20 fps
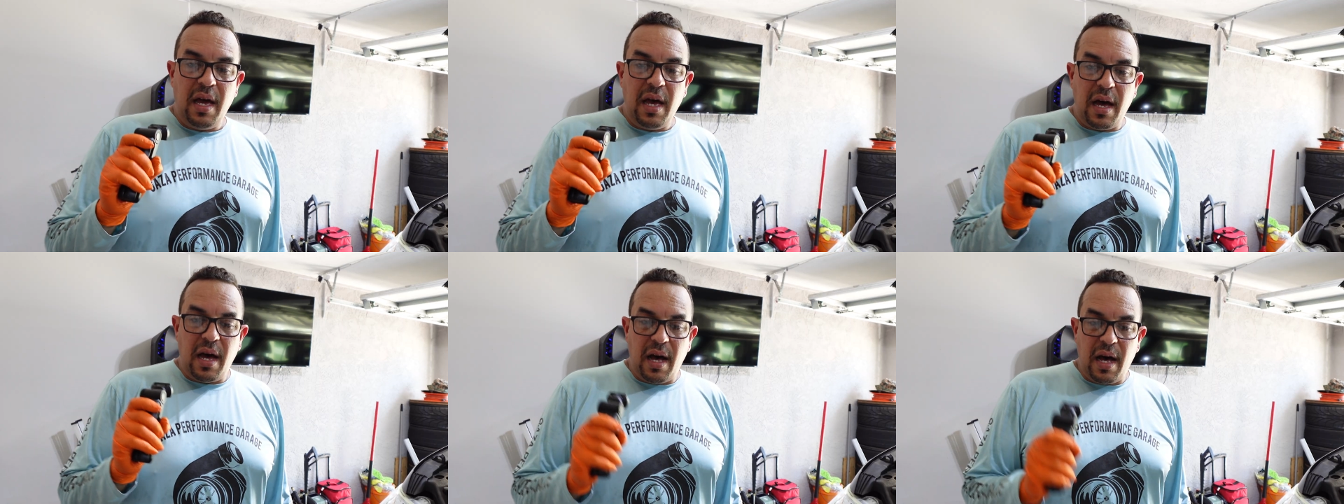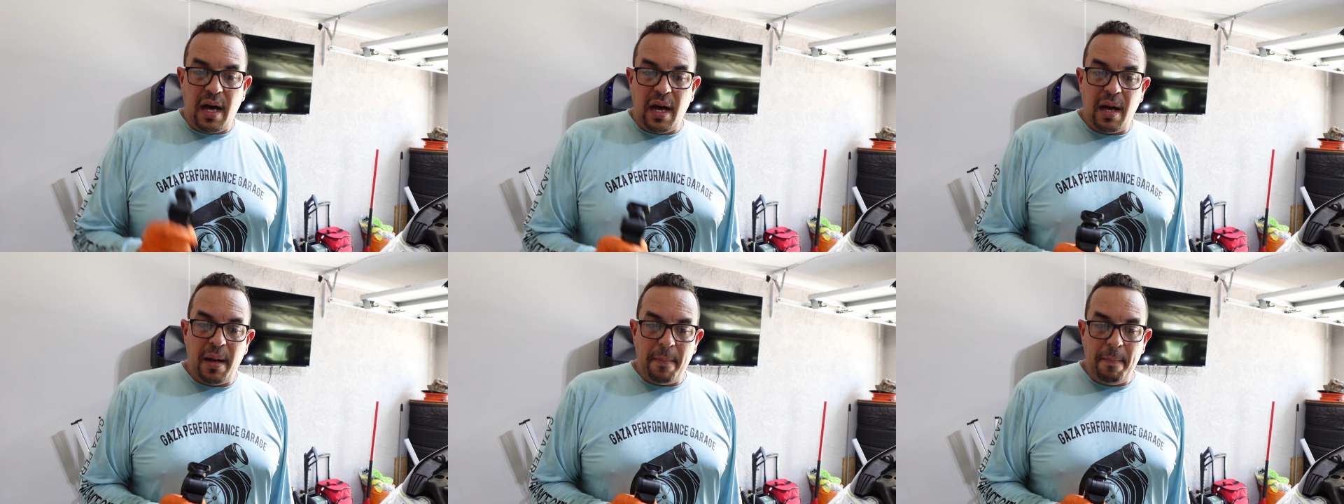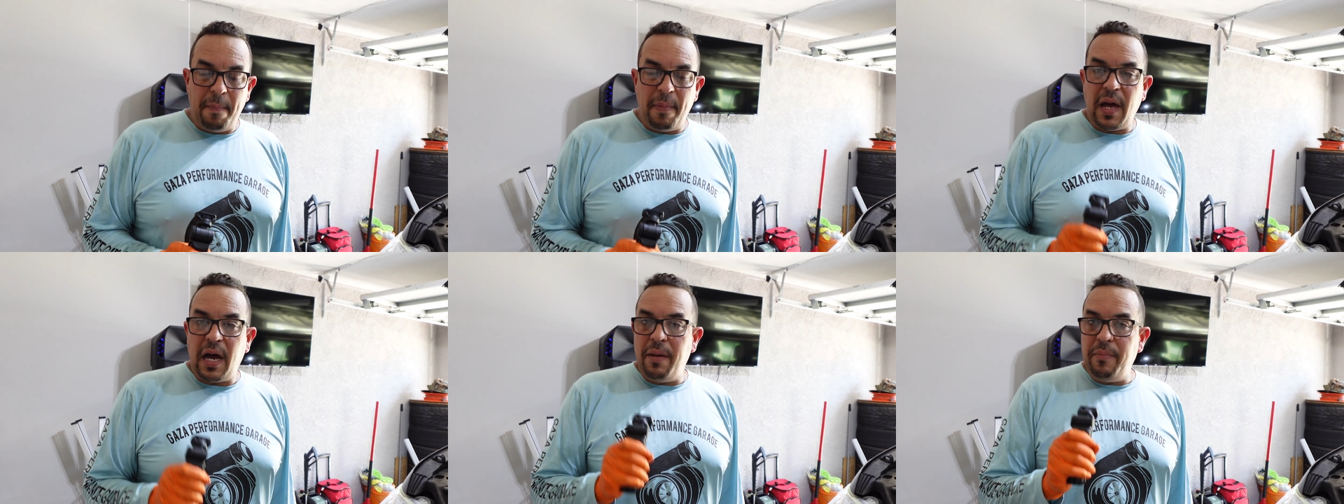
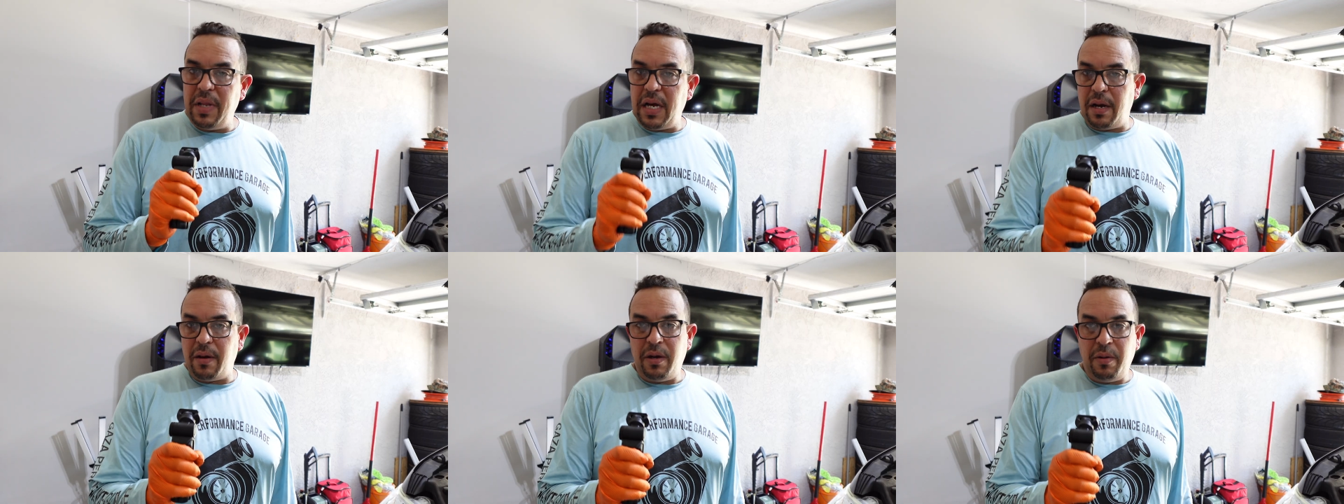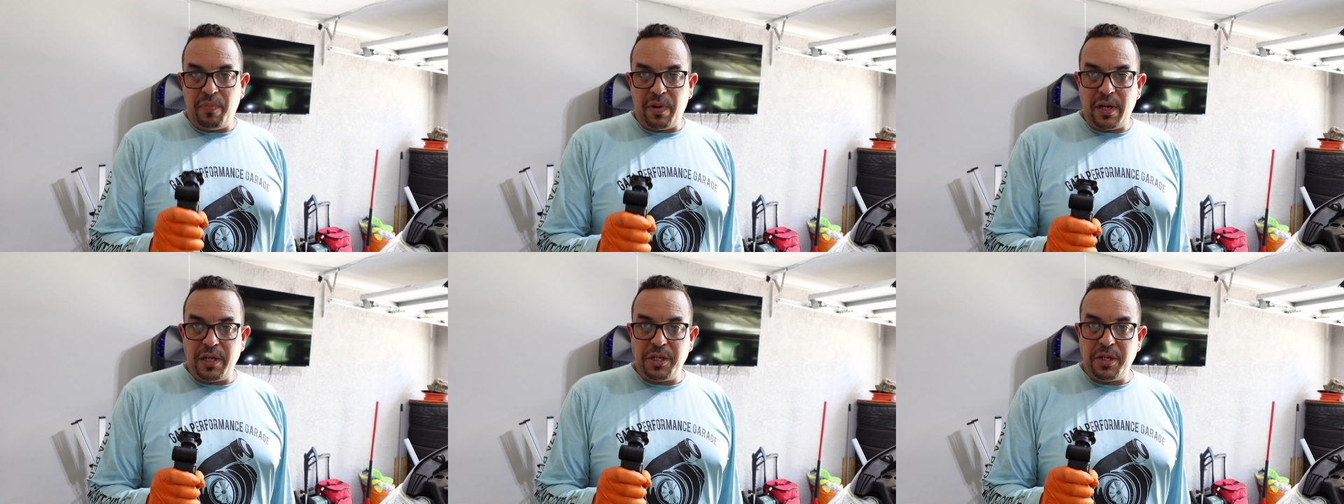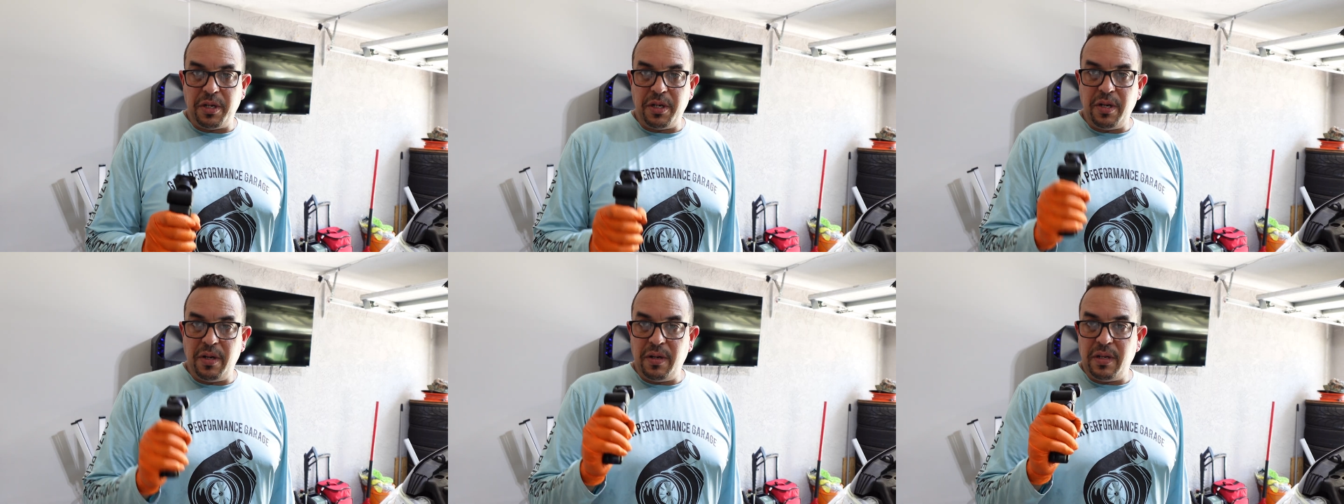I'm not going to
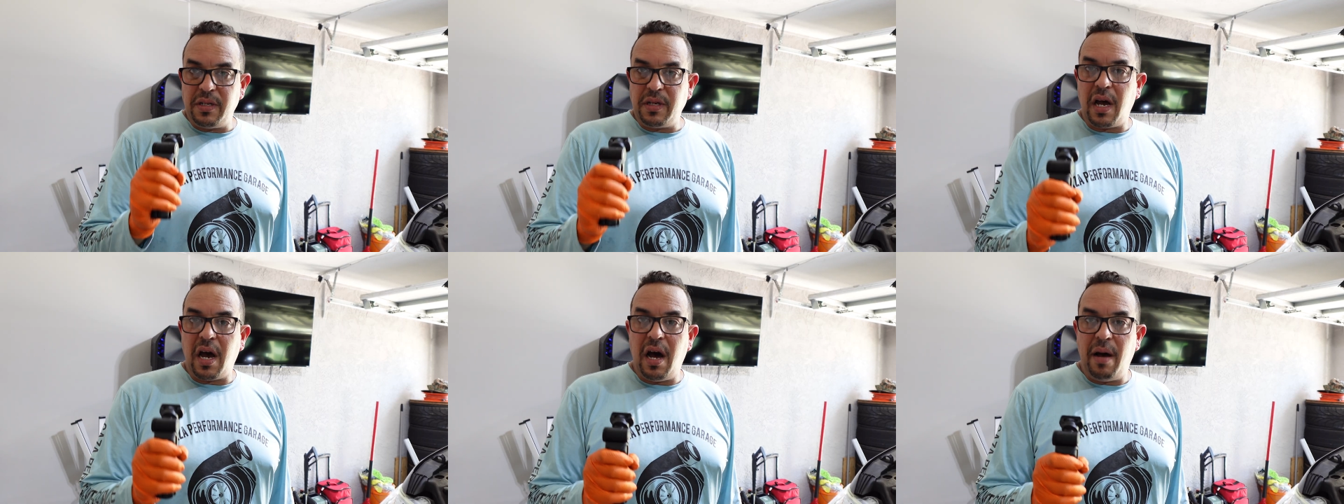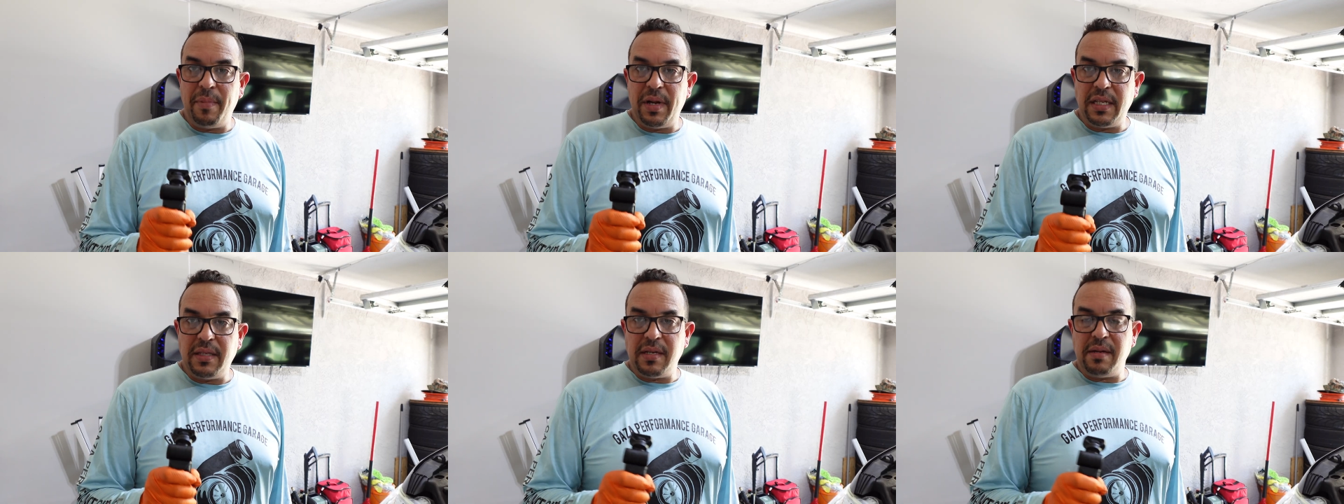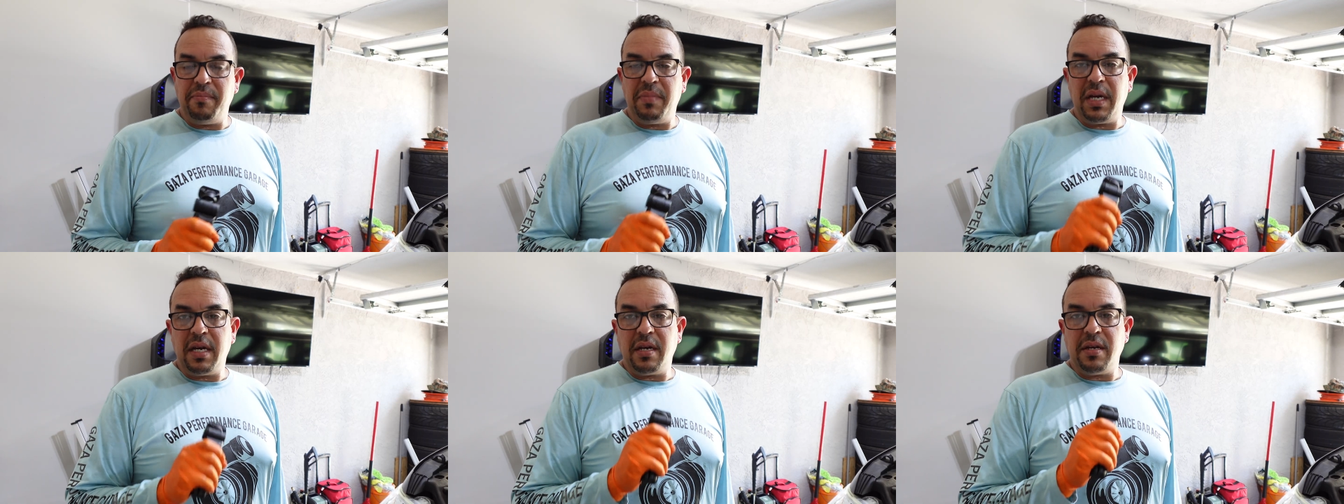pressure you into
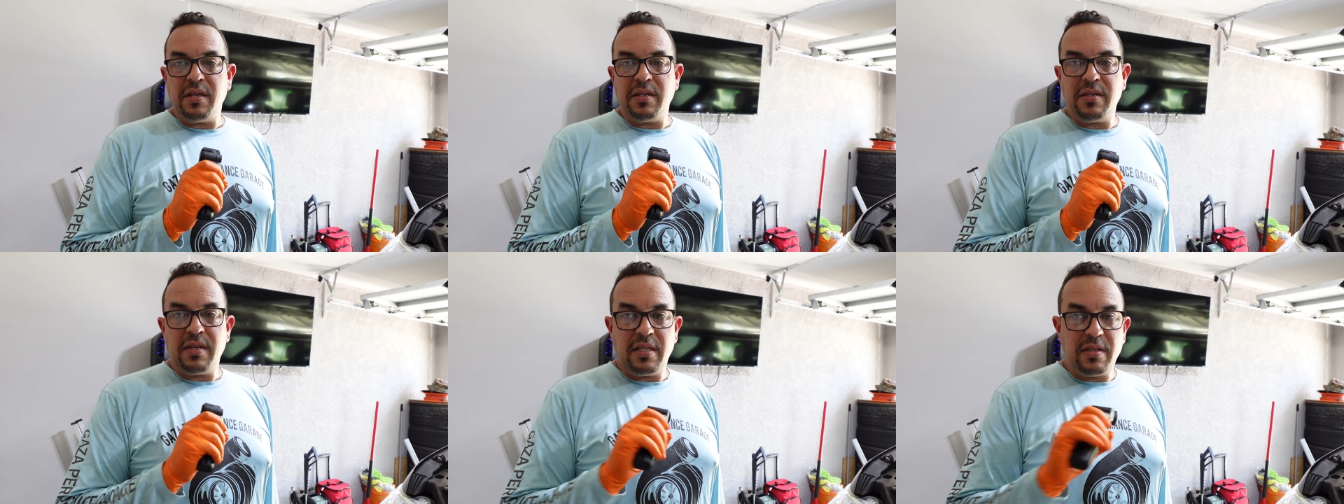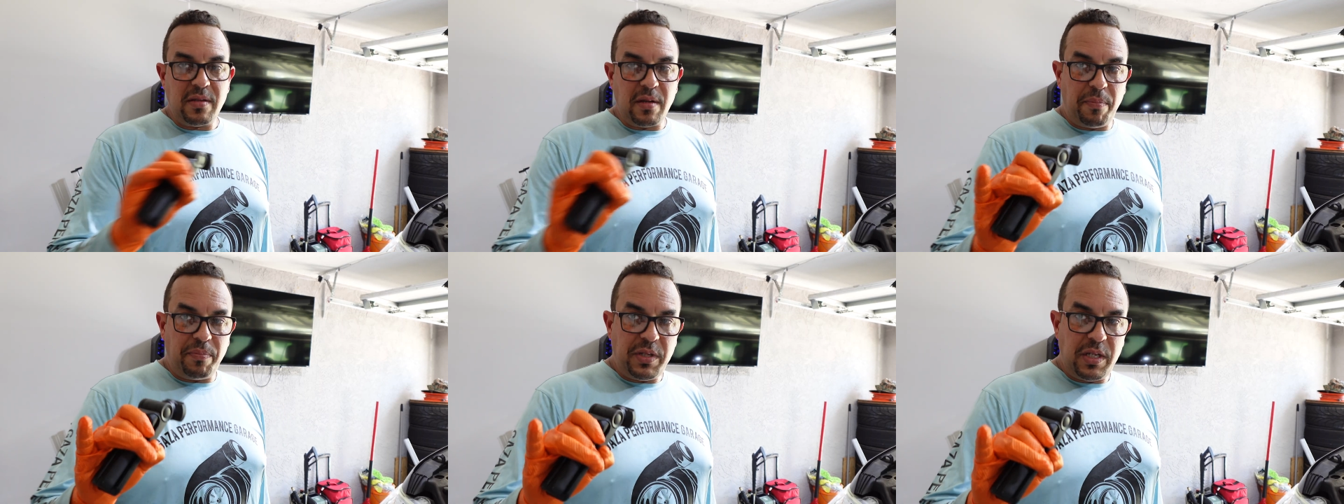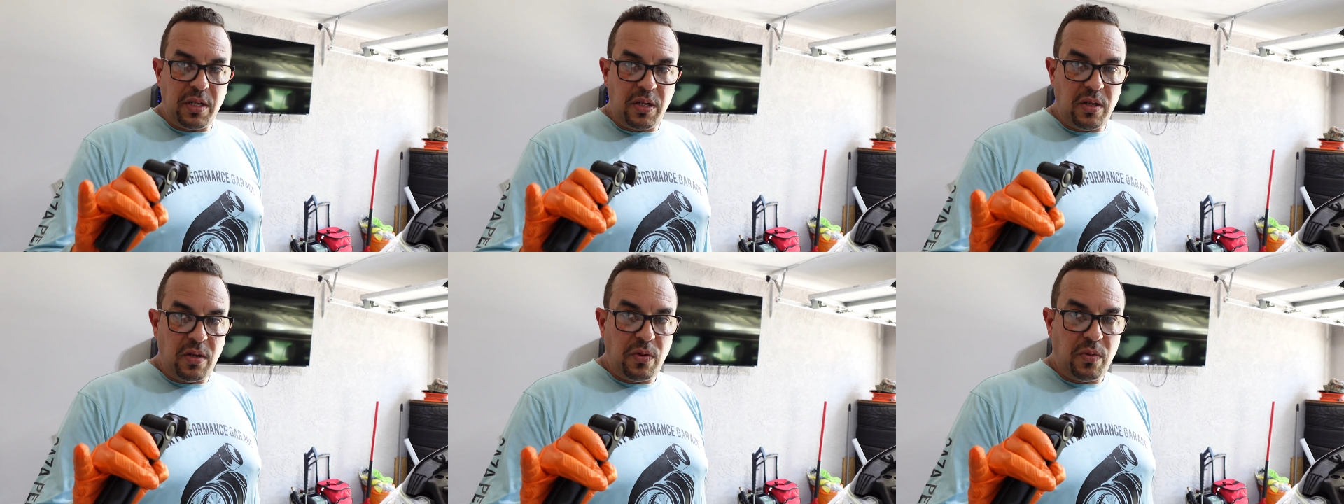commenting because it's up
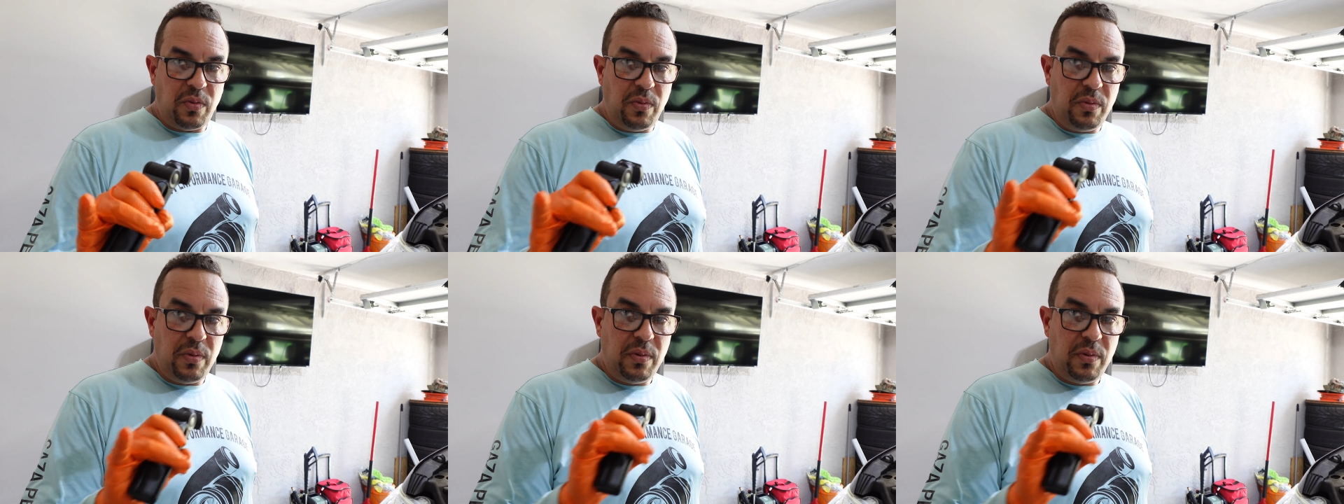to you.